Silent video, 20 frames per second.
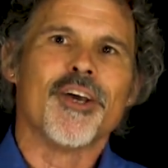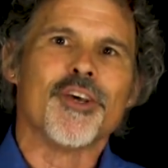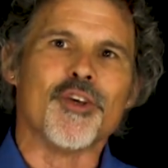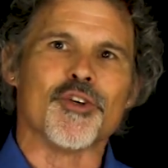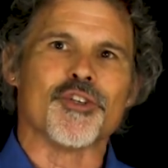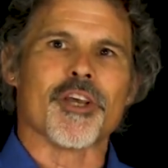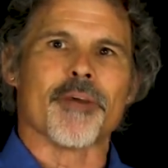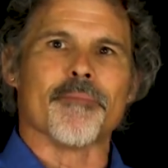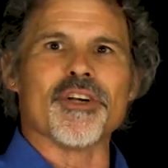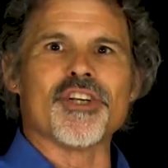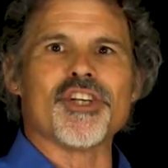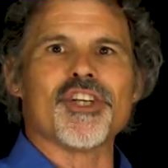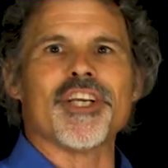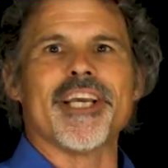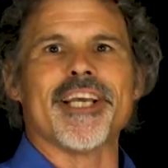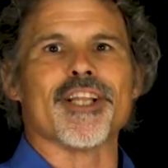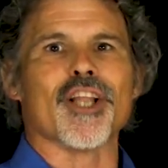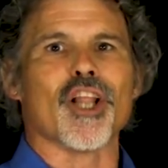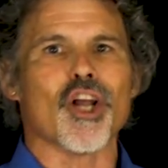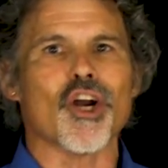using
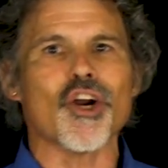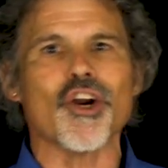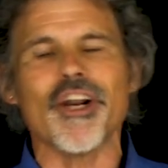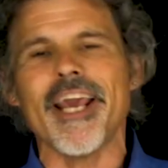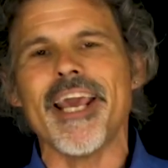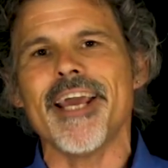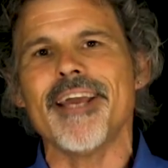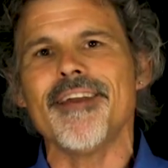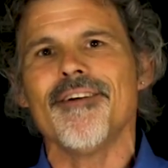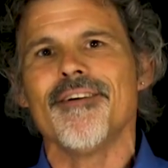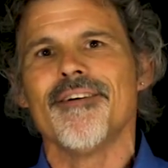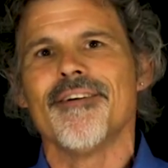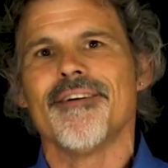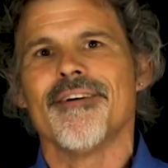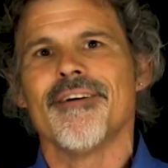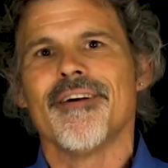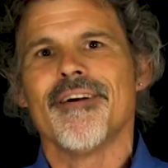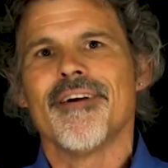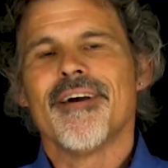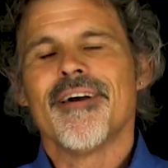machine learning
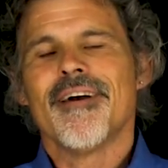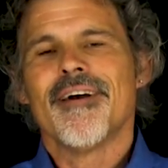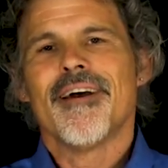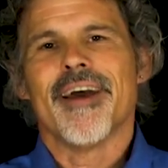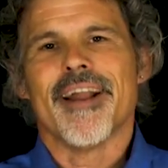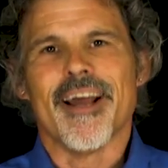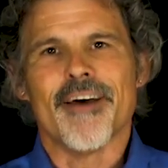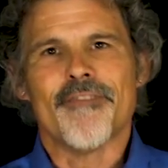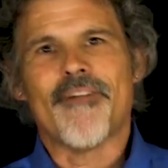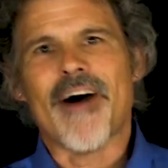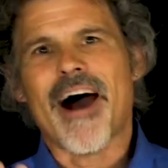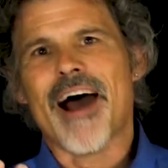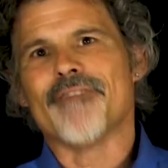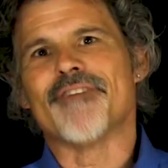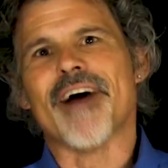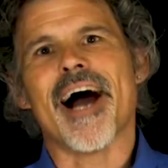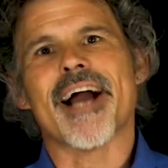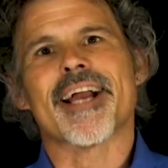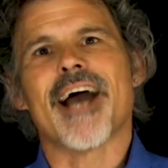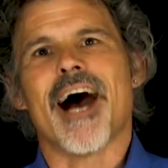and
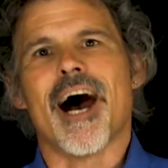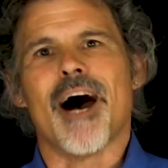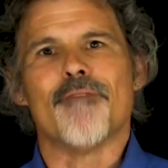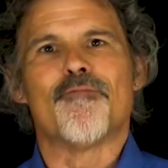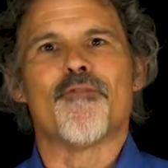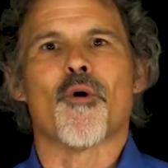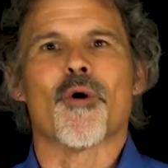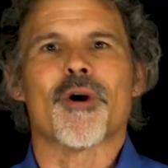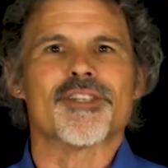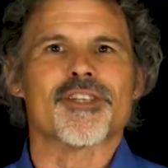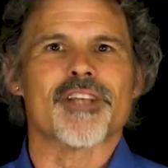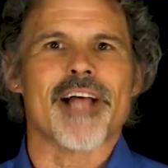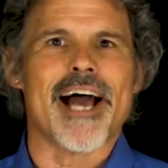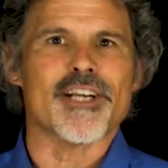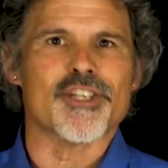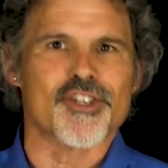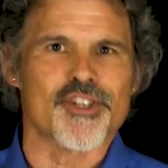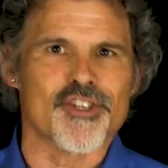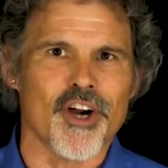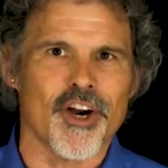F5.com forward
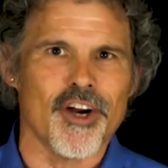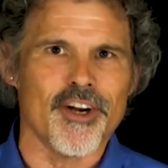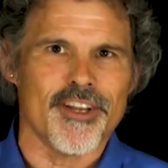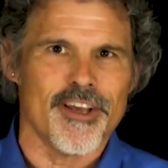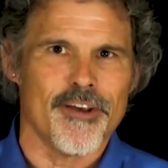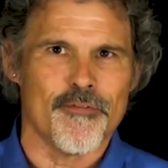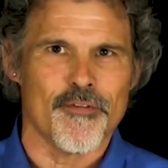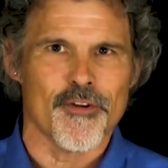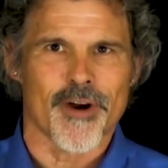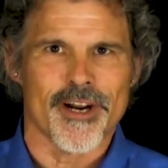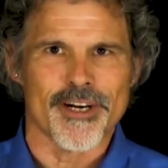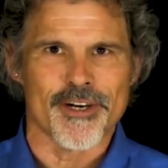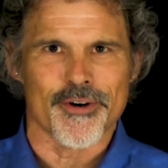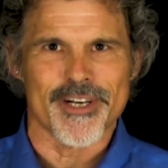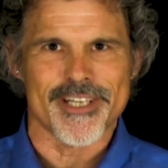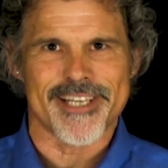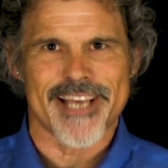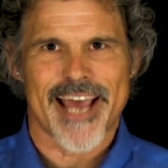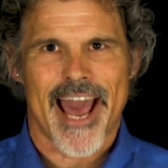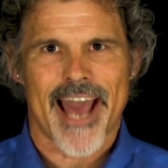slash cert if you're under
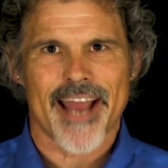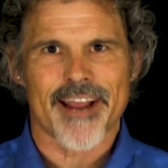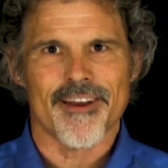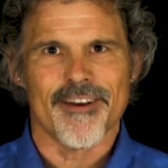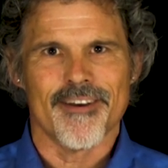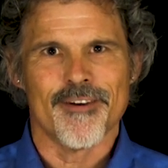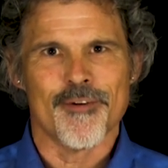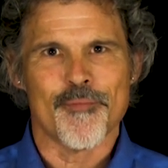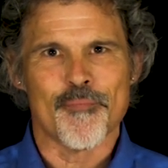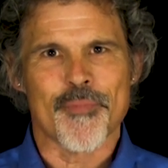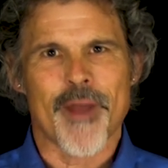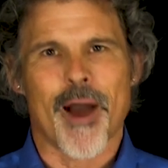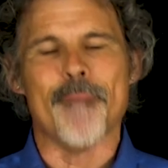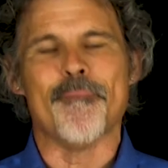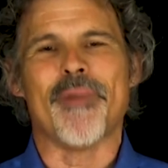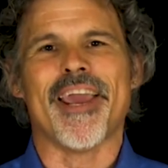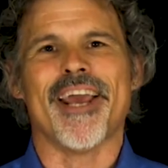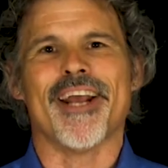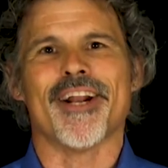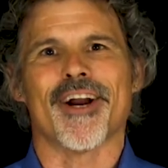attack. I'm
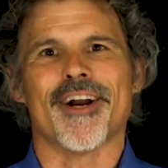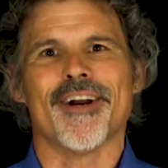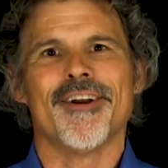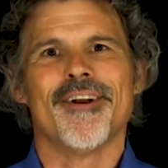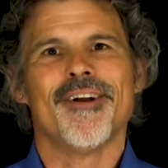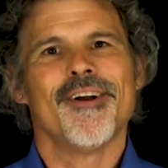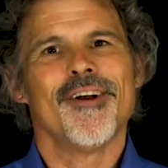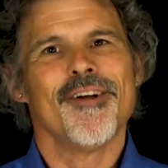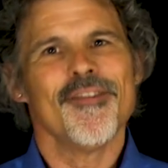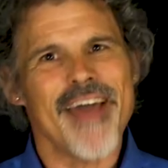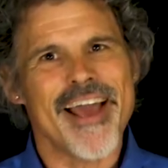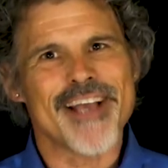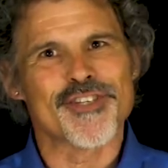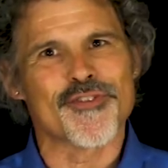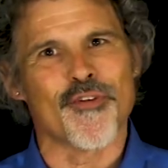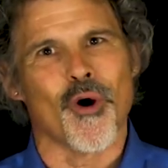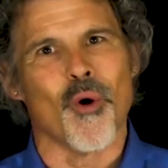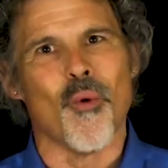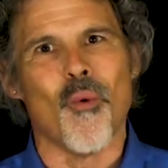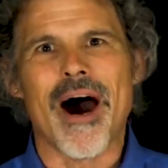Peter. Thanks
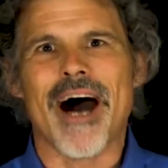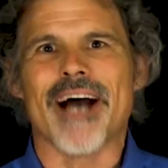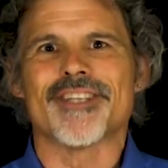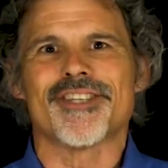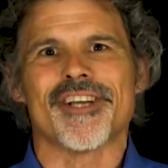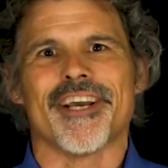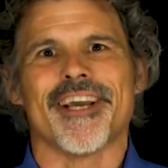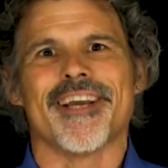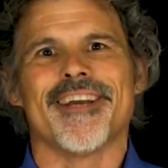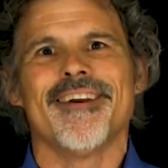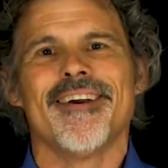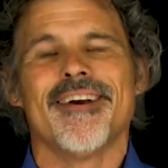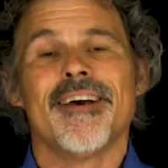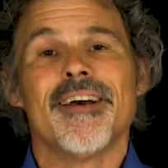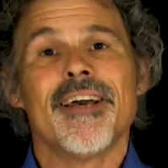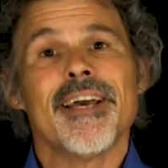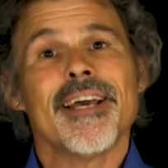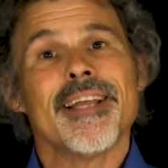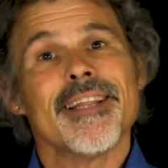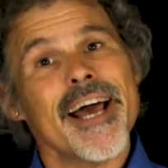for watching.
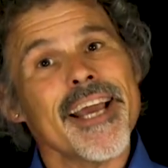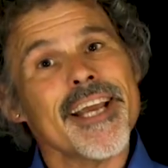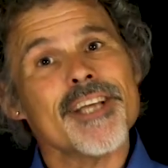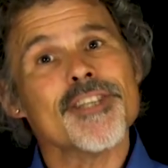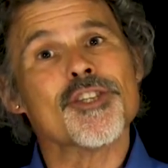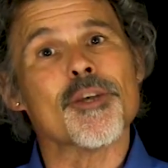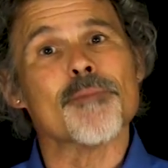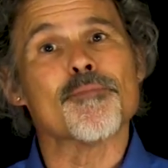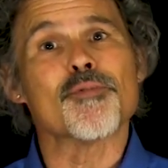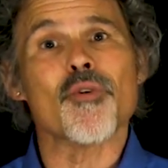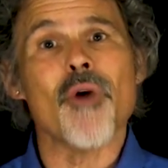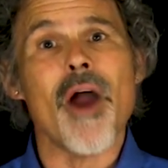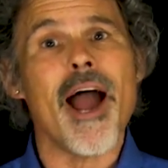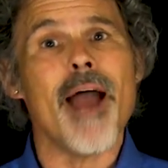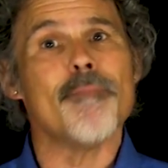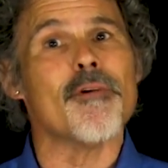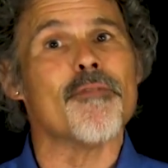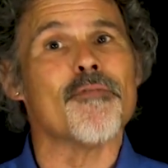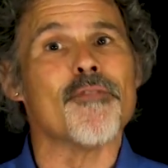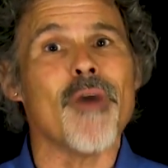Like and
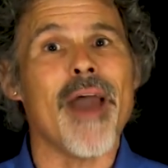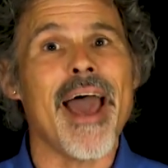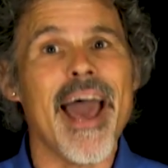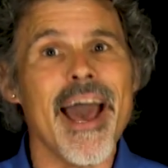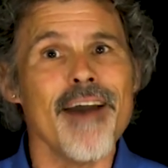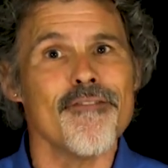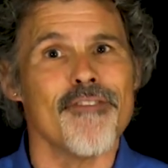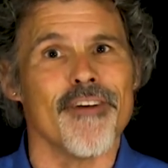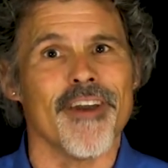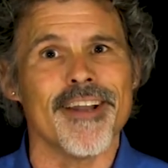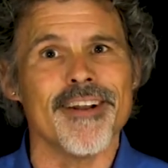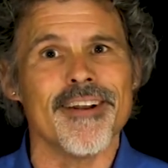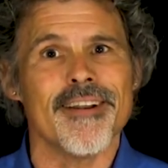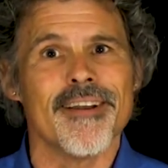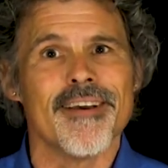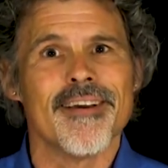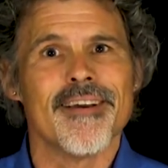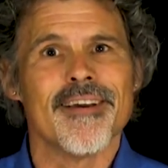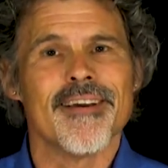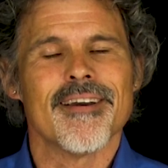subscribe if you haven't,
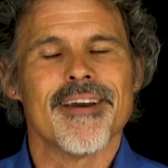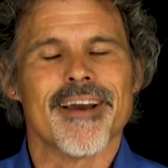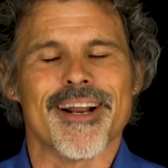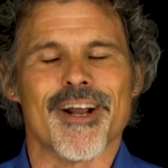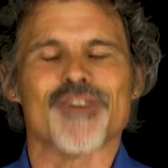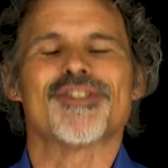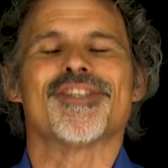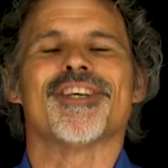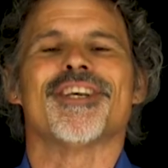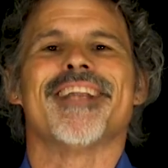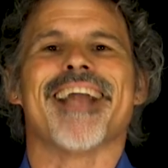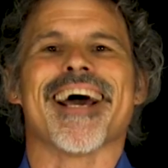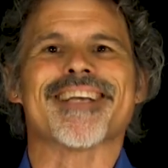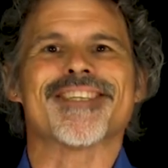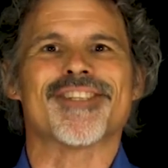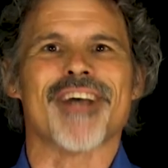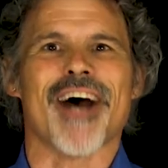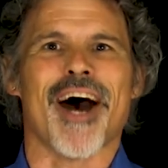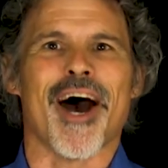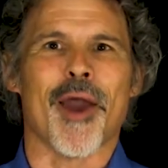and I'll see you next
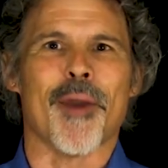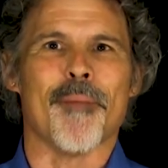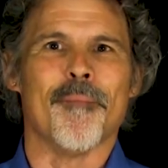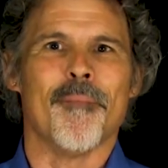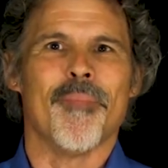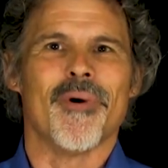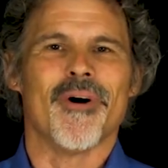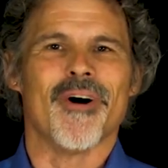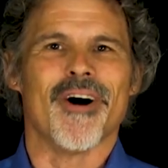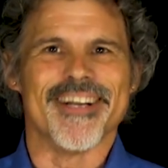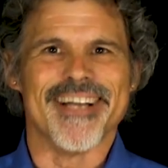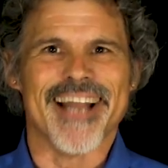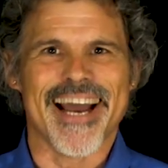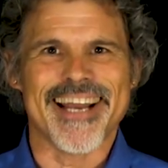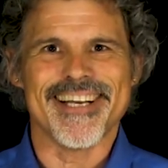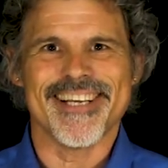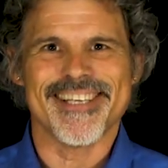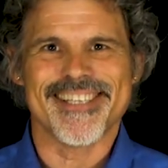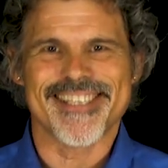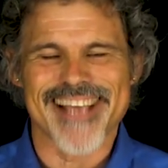time on
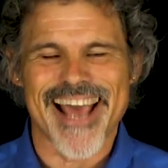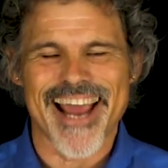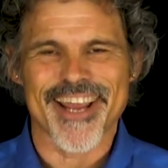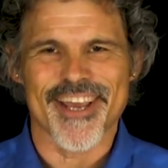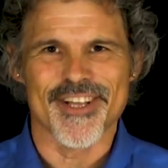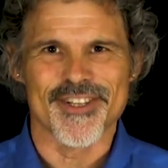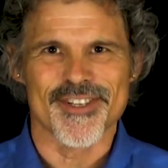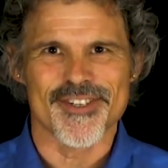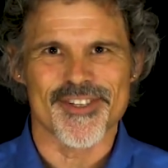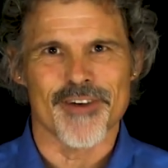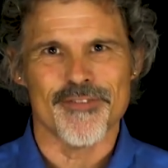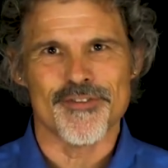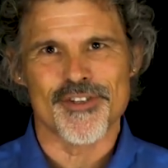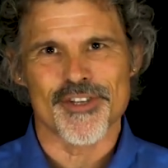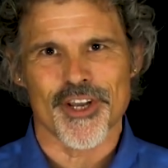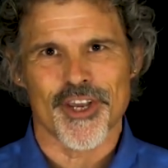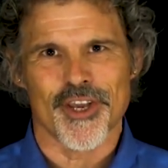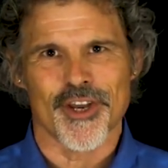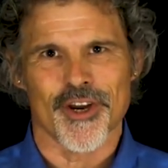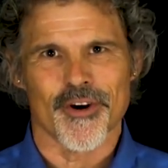90 Seconds of
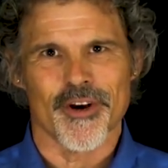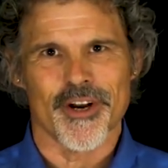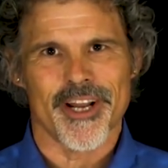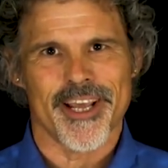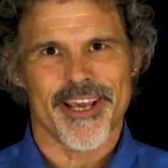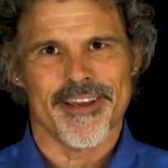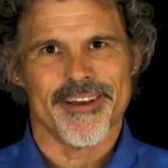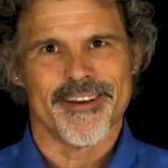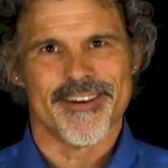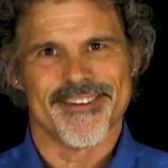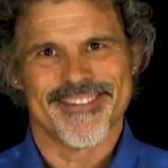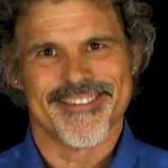Security.